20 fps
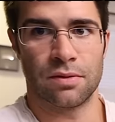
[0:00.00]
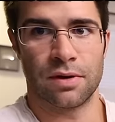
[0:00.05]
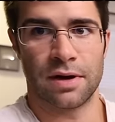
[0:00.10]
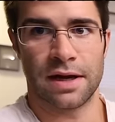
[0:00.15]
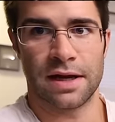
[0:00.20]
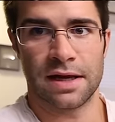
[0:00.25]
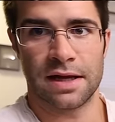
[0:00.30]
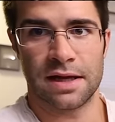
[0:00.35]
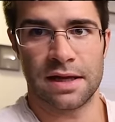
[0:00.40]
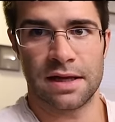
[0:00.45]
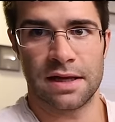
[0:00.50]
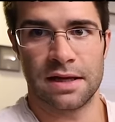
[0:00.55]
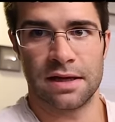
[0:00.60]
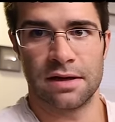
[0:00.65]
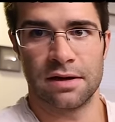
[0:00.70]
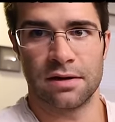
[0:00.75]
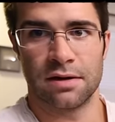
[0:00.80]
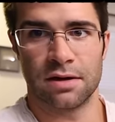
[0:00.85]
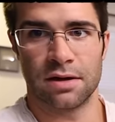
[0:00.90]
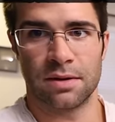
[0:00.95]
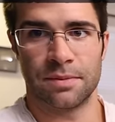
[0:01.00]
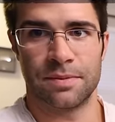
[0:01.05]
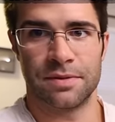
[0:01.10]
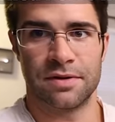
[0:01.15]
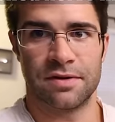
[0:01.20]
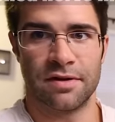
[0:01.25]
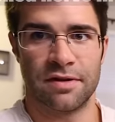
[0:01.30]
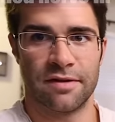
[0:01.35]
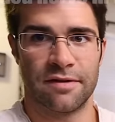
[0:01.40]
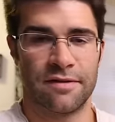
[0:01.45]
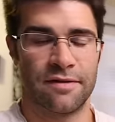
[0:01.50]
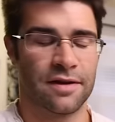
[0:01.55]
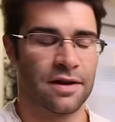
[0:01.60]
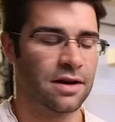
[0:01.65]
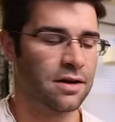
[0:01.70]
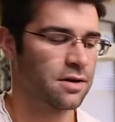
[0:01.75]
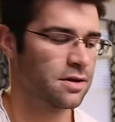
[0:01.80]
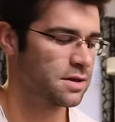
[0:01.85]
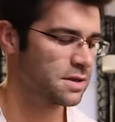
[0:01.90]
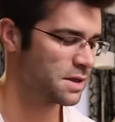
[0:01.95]
right here up into the
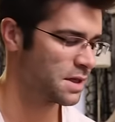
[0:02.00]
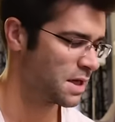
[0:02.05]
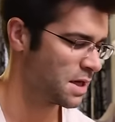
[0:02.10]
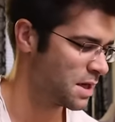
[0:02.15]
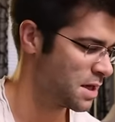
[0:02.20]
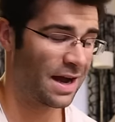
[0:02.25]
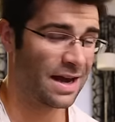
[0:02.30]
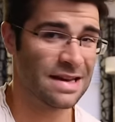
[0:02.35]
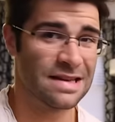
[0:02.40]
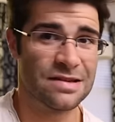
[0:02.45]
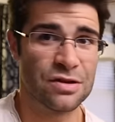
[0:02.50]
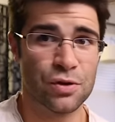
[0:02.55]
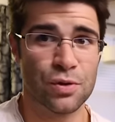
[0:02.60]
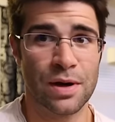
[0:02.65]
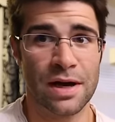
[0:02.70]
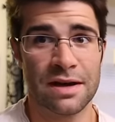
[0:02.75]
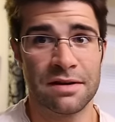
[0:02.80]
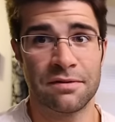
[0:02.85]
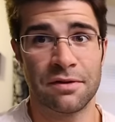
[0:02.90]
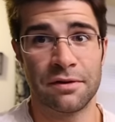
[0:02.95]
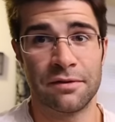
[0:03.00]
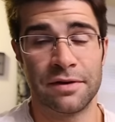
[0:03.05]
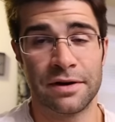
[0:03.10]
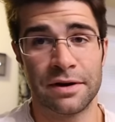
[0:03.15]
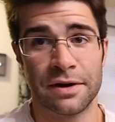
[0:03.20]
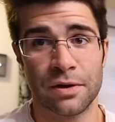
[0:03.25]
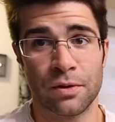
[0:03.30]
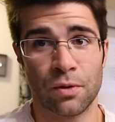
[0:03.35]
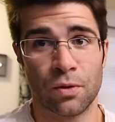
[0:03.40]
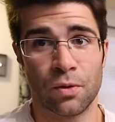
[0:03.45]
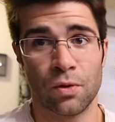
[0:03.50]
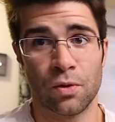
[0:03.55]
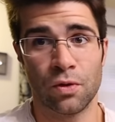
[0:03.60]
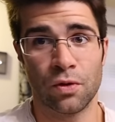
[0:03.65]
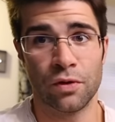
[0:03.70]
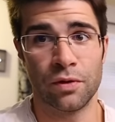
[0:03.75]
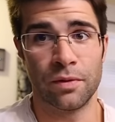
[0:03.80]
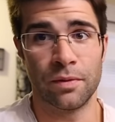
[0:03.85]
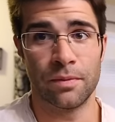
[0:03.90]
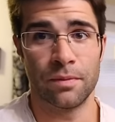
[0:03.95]
fingers. I do have a very
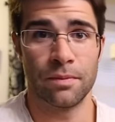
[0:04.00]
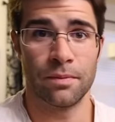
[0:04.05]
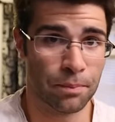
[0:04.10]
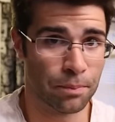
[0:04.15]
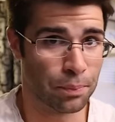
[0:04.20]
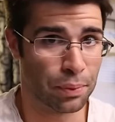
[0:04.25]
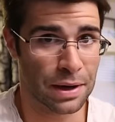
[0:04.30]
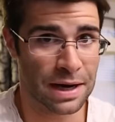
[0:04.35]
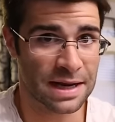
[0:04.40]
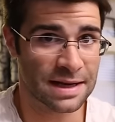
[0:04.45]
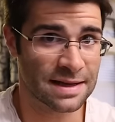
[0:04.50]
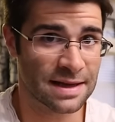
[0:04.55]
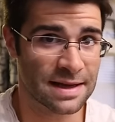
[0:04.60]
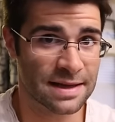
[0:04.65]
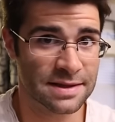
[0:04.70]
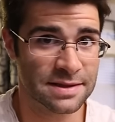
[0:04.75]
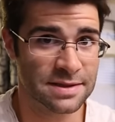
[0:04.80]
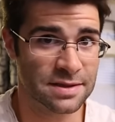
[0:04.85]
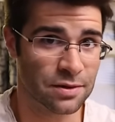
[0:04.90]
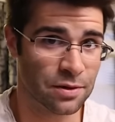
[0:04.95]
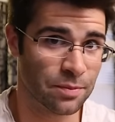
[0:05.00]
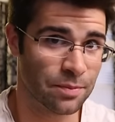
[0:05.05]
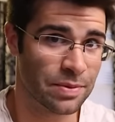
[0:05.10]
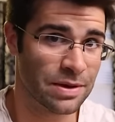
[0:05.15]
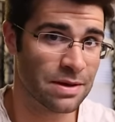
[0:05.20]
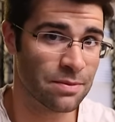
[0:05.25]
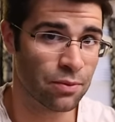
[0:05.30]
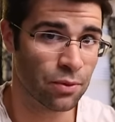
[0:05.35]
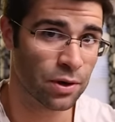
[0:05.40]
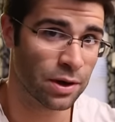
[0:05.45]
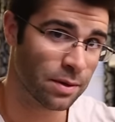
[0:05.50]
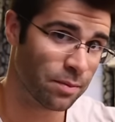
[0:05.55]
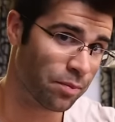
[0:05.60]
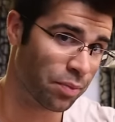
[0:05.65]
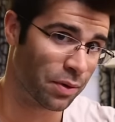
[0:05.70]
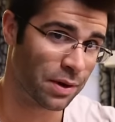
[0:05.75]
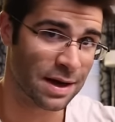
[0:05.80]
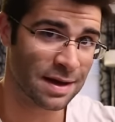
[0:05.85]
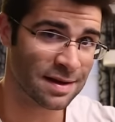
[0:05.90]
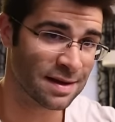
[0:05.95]
old breakdance or b-boy
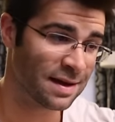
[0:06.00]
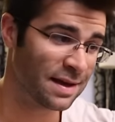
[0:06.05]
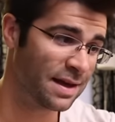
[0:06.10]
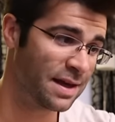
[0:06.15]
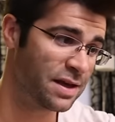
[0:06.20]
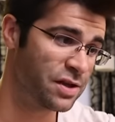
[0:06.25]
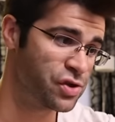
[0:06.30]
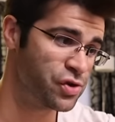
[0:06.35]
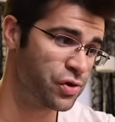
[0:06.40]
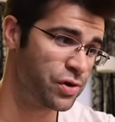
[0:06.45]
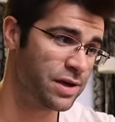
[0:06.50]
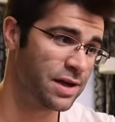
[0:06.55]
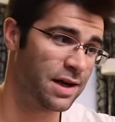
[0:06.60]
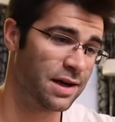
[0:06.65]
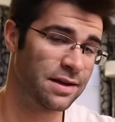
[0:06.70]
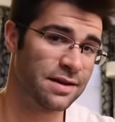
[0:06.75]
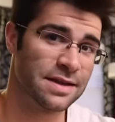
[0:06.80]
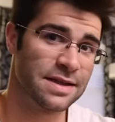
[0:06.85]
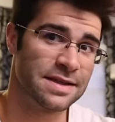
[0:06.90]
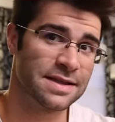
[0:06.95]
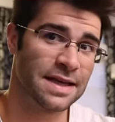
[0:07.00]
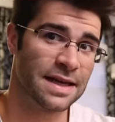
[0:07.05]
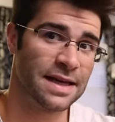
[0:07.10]
breaking injury on this